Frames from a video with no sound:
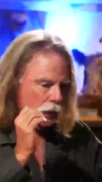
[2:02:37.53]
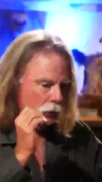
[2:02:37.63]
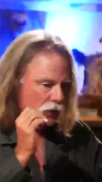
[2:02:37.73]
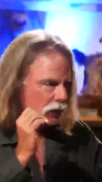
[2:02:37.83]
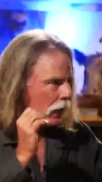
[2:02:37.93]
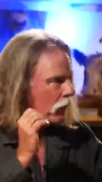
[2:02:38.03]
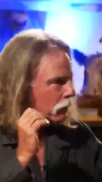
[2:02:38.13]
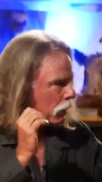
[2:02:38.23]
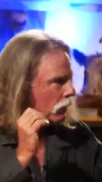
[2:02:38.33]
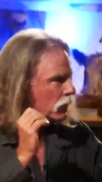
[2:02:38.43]
with
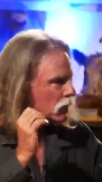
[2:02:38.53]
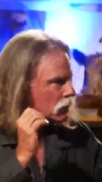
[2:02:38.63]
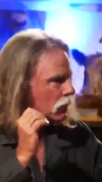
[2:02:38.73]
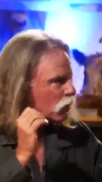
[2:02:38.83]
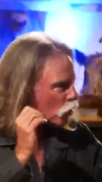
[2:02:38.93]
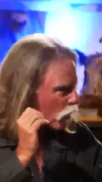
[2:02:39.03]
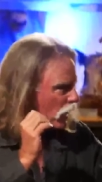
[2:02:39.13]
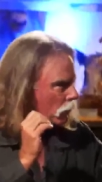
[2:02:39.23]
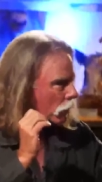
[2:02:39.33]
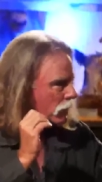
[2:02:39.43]
carried by these
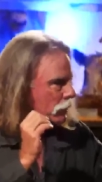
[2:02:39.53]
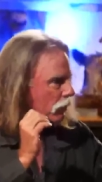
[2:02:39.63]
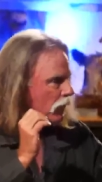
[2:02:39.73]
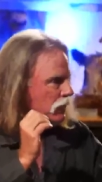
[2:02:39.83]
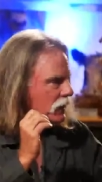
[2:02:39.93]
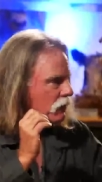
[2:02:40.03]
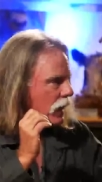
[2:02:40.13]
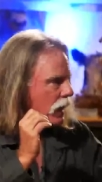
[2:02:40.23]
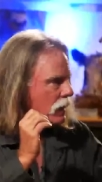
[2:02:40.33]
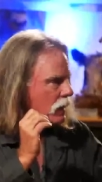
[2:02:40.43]
incredible people that did
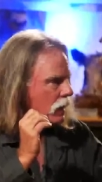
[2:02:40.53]
that.